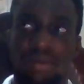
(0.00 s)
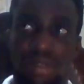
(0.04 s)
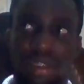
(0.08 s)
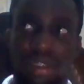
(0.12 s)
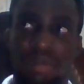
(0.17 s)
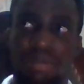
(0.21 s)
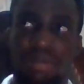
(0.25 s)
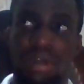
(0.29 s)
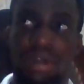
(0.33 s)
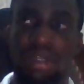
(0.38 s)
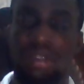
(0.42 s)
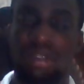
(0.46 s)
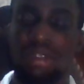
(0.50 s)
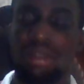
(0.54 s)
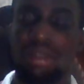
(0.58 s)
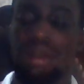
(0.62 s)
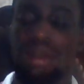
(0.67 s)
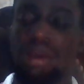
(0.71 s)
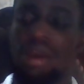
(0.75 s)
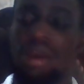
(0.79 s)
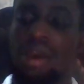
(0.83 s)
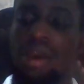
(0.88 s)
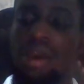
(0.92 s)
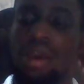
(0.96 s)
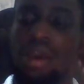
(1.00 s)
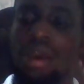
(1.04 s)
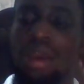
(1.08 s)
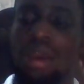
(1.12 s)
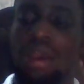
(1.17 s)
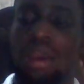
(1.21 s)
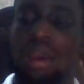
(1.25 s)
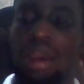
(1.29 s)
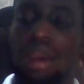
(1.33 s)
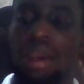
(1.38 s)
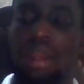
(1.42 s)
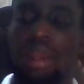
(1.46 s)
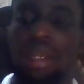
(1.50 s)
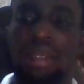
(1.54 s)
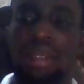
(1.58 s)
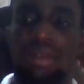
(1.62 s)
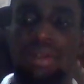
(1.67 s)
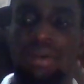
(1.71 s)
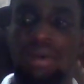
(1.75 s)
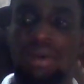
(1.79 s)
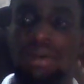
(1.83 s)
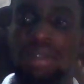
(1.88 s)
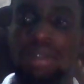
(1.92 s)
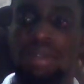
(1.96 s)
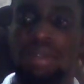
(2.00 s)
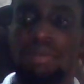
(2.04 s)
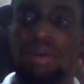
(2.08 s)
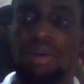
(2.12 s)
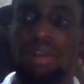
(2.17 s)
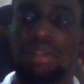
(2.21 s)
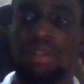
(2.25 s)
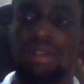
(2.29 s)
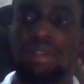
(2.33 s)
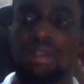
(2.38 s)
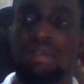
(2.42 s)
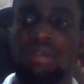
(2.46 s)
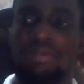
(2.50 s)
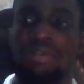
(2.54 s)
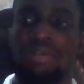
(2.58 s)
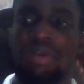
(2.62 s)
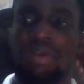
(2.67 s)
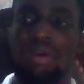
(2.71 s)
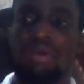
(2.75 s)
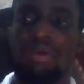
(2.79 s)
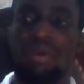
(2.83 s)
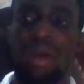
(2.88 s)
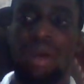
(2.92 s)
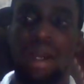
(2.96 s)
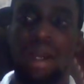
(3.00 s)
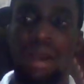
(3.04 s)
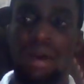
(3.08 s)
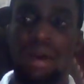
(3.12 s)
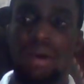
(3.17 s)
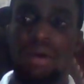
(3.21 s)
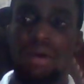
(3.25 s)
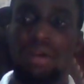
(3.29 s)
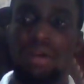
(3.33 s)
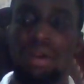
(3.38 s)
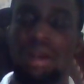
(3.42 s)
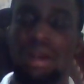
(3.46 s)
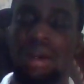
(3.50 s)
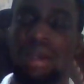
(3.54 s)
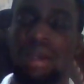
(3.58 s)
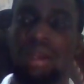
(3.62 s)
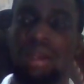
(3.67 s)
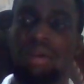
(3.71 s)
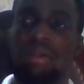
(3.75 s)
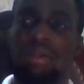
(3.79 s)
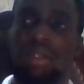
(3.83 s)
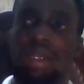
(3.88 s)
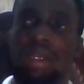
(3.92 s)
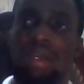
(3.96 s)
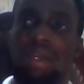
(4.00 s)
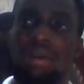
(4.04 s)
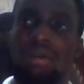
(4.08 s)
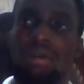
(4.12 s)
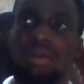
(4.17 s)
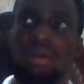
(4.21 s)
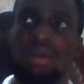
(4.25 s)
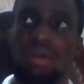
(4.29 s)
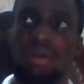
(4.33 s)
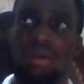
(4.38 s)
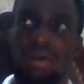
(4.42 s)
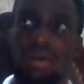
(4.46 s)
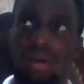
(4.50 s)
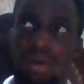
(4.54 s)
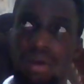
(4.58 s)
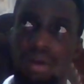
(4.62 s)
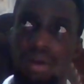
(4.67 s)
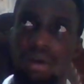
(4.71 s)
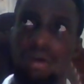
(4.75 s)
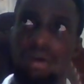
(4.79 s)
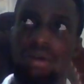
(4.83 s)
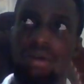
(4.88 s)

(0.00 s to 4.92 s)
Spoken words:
the price? And I thought about it for a while and I was like, I